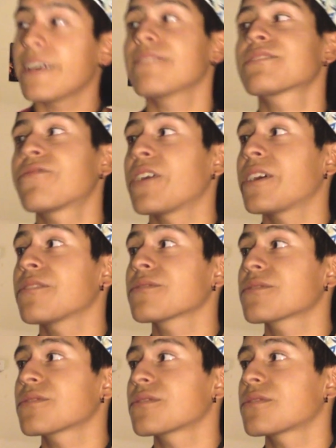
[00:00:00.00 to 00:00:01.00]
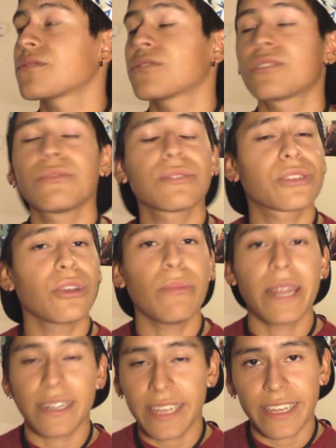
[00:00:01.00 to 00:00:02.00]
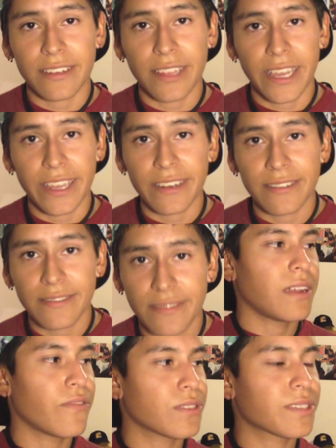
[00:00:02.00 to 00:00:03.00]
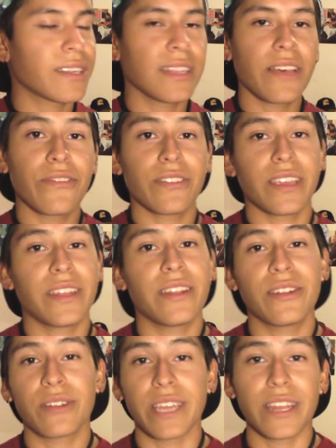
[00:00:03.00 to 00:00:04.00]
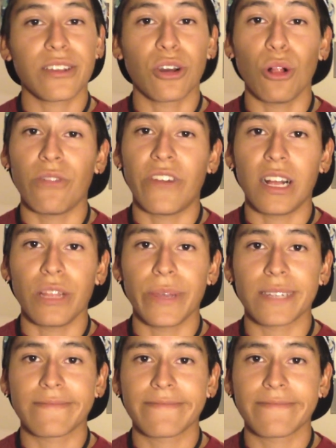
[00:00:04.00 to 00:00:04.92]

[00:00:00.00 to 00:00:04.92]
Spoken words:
else fails, just do a show about a dandelion. Everyone's gonna love it and it'll gain a cult following.